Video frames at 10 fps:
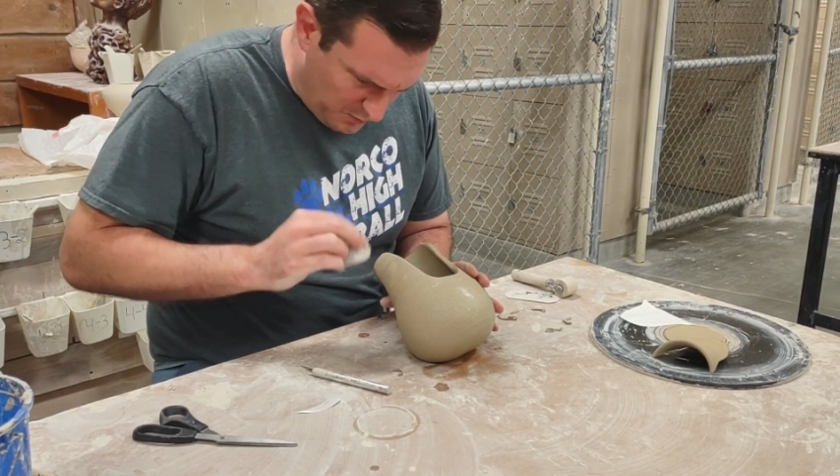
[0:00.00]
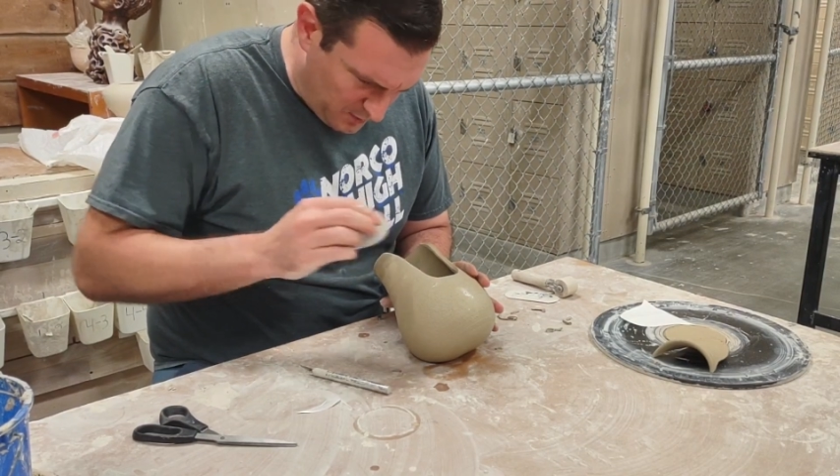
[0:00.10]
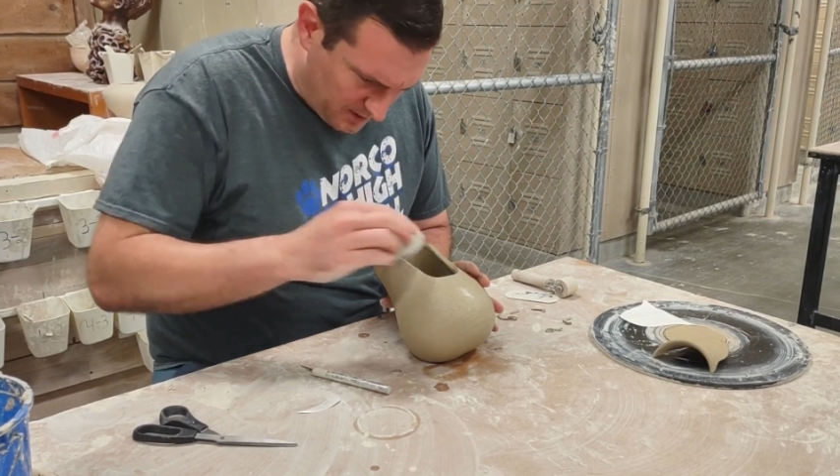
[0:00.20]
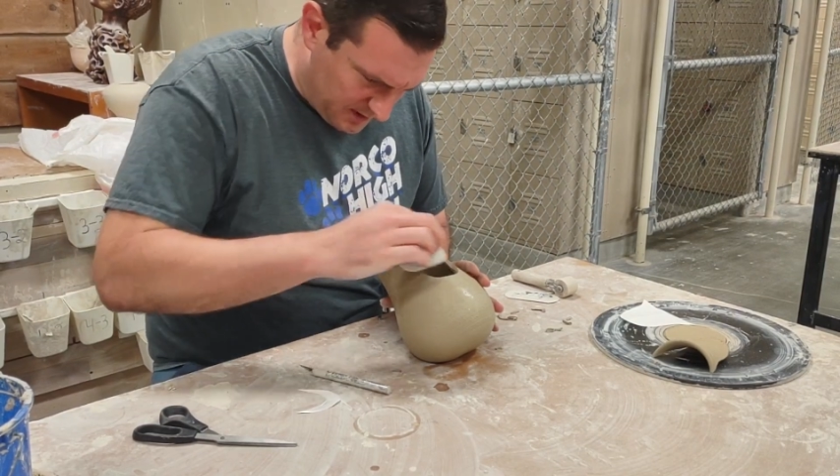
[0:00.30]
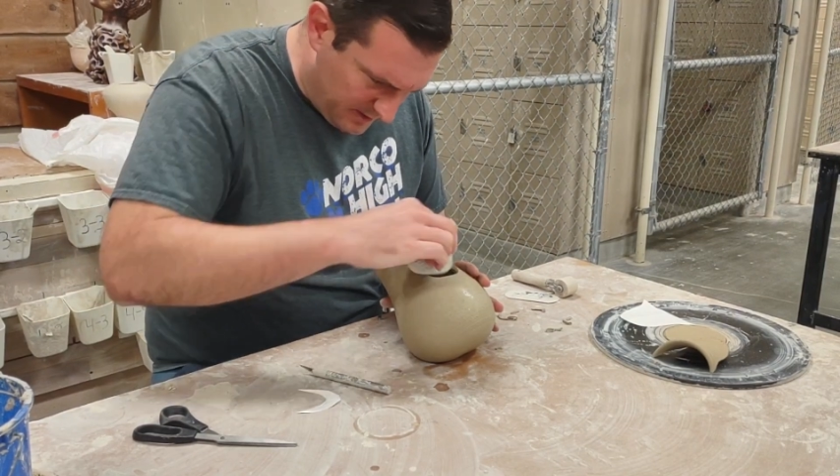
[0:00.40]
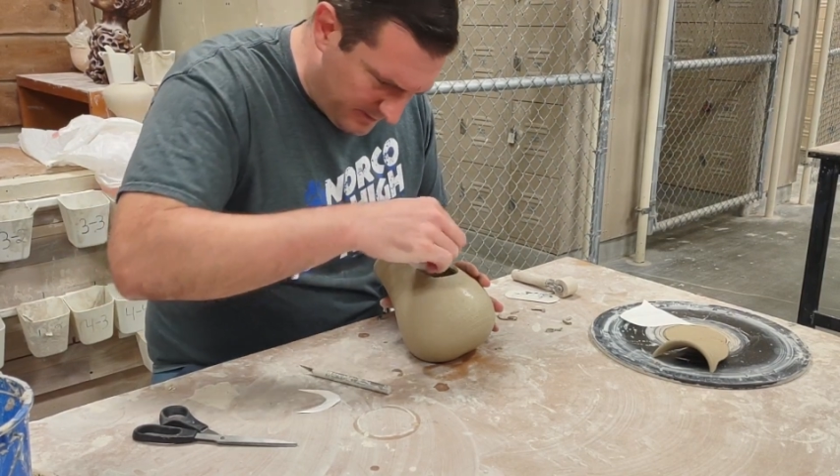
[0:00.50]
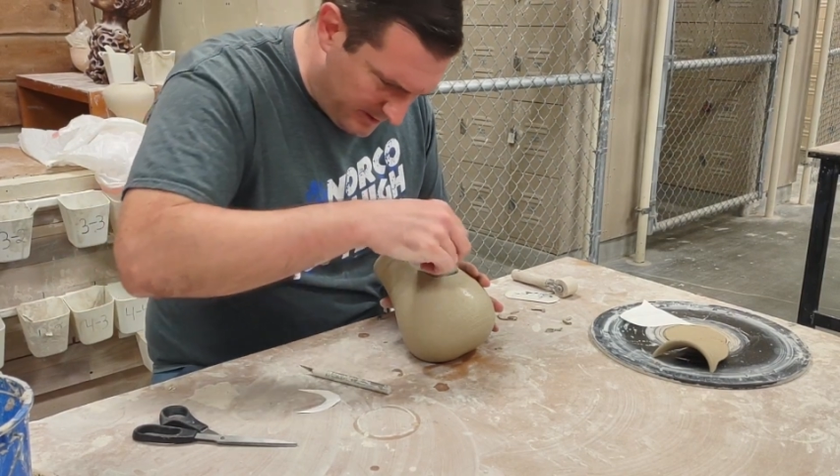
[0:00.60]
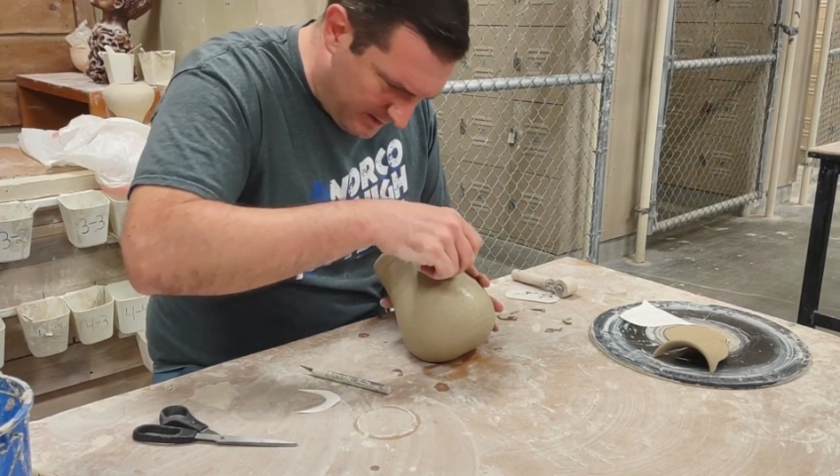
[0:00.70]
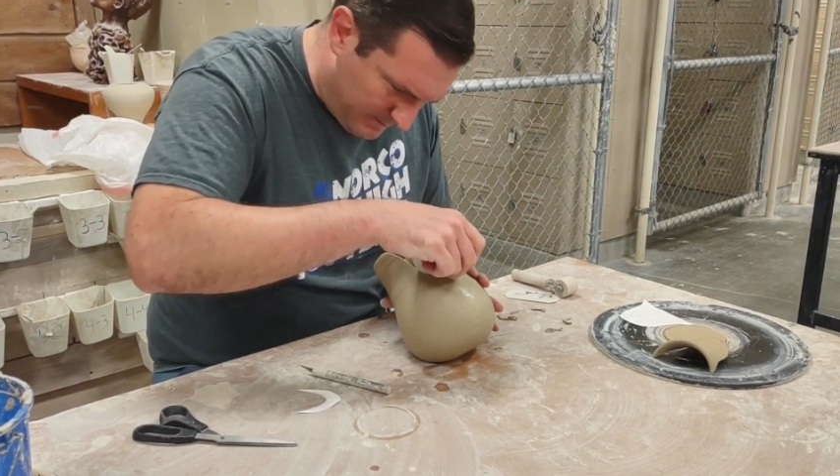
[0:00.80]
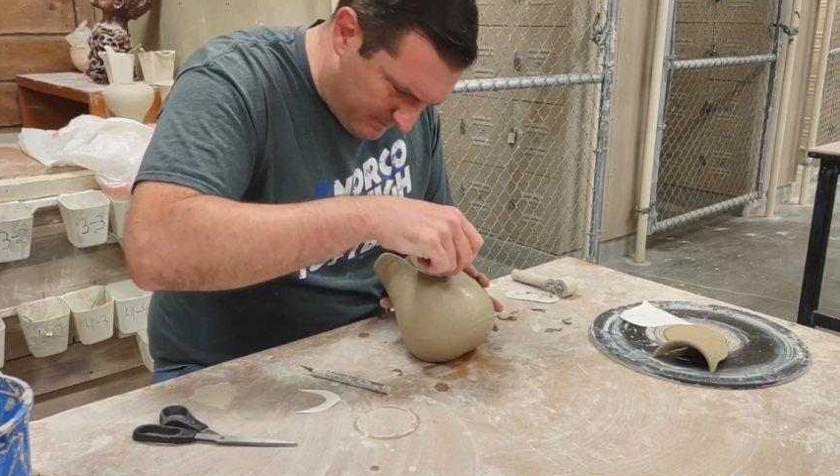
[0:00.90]
portion of
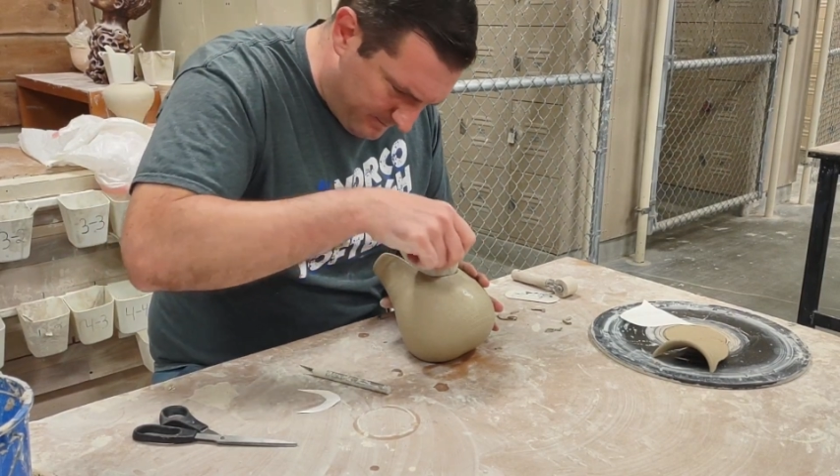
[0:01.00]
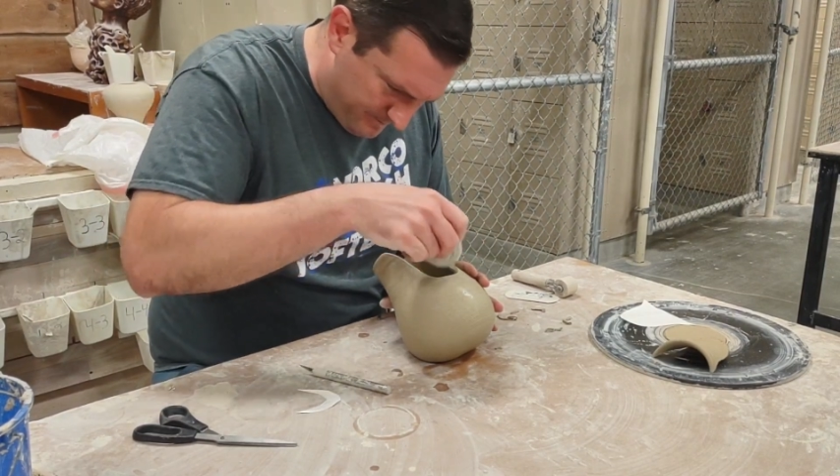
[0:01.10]
it up.